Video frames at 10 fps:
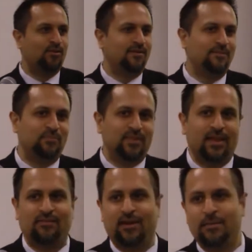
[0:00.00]
or
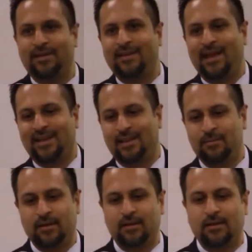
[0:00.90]
if I'm at an
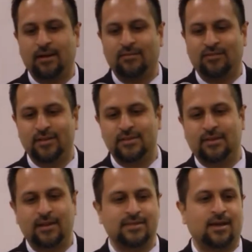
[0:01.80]
academic conference,
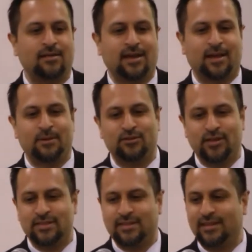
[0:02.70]
that I sound like I'm
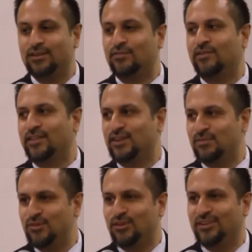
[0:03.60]
addressing the interfaith
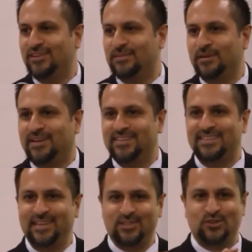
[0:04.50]
community, because
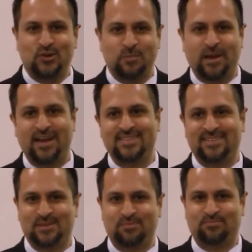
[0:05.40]
each group
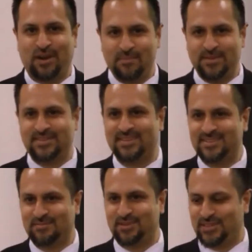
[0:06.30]
has its
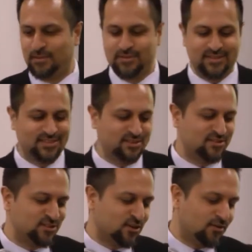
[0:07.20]
premises and
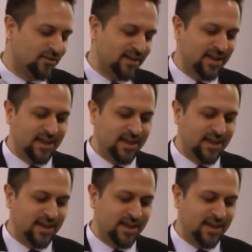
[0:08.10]
presuppositions. So